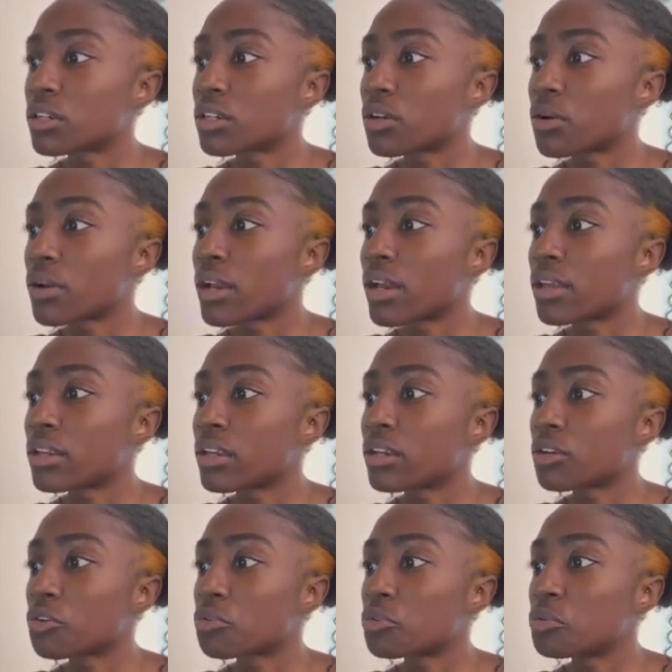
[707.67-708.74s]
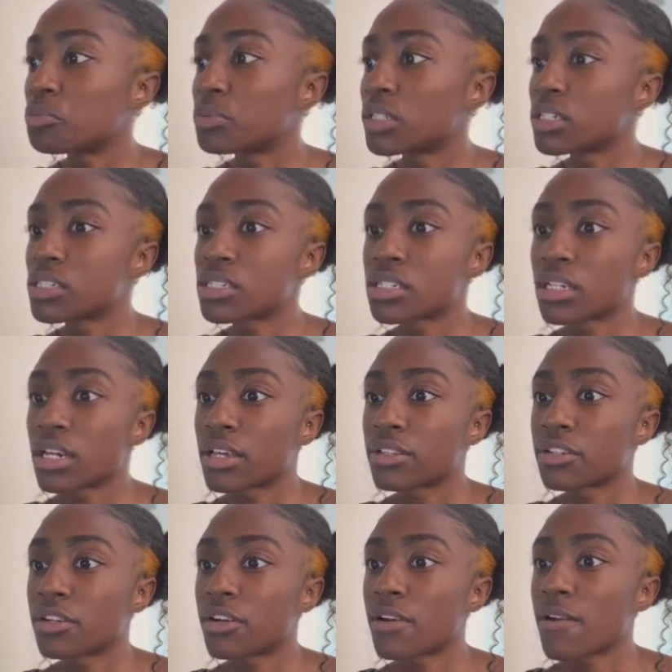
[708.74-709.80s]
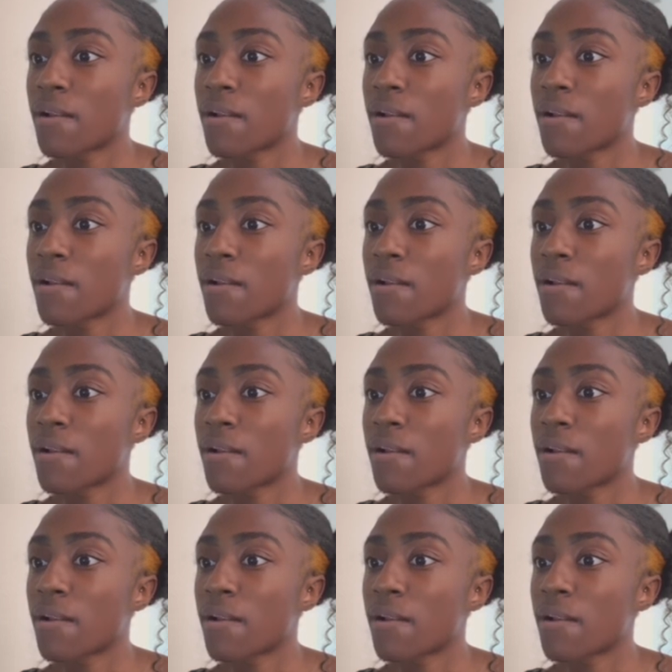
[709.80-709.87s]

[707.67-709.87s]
go ahead and group this together